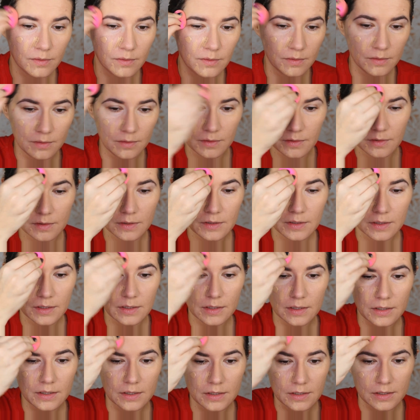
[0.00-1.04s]

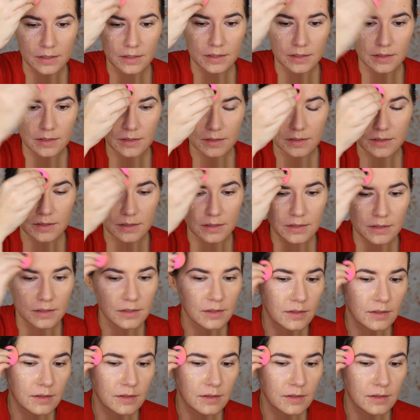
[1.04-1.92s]
No one is speaking in this clip.